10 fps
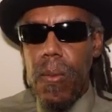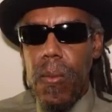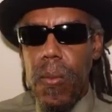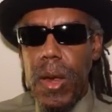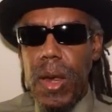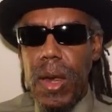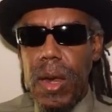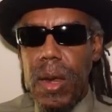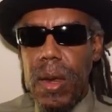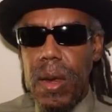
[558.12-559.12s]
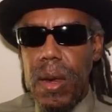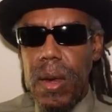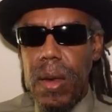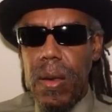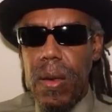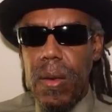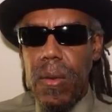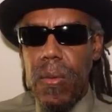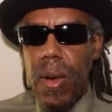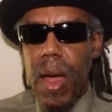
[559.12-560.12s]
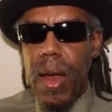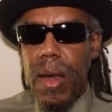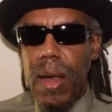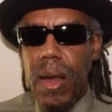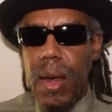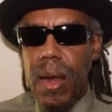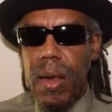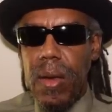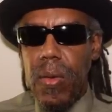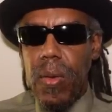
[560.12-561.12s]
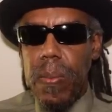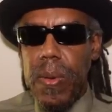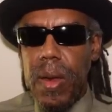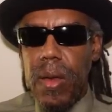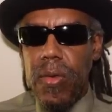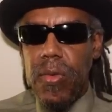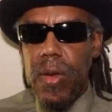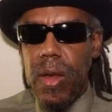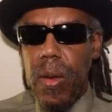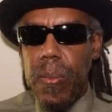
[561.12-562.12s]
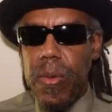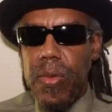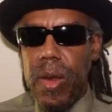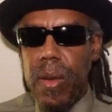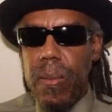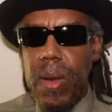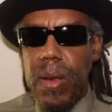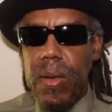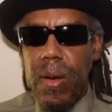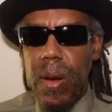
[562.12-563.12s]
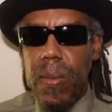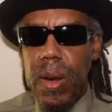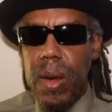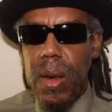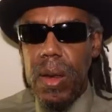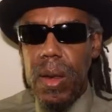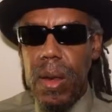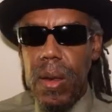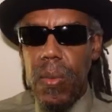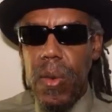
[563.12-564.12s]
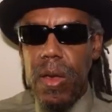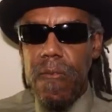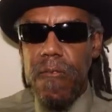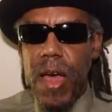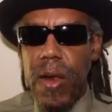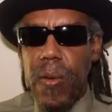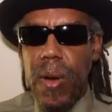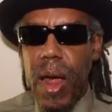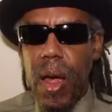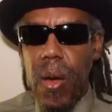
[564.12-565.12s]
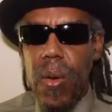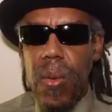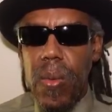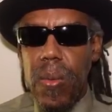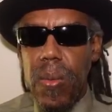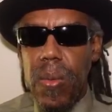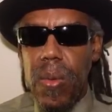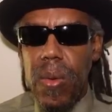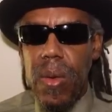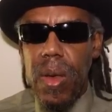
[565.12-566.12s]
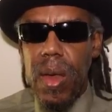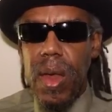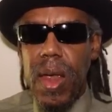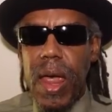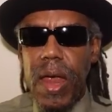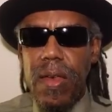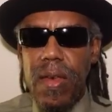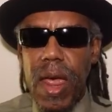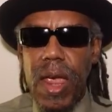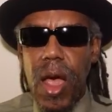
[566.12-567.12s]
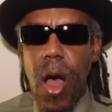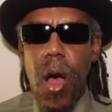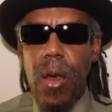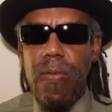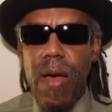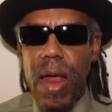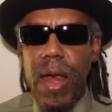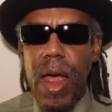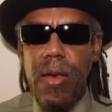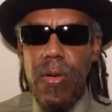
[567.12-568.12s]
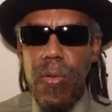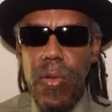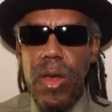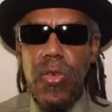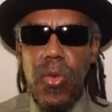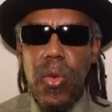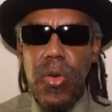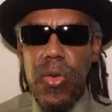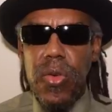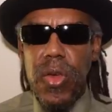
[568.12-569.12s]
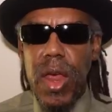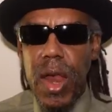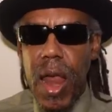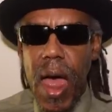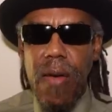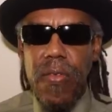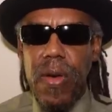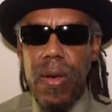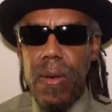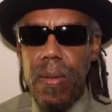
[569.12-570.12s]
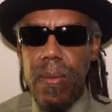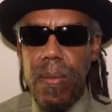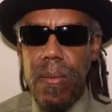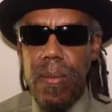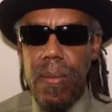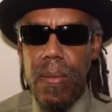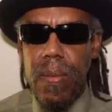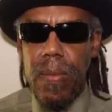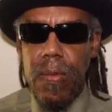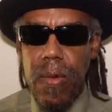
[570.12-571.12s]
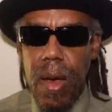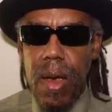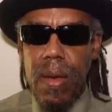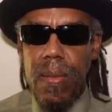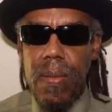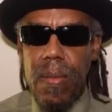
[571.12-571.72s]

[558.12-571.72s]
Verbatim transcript: we do not need Europeans to help us get a military. We can fight on our own and take all of our natural resources in Africa. Right?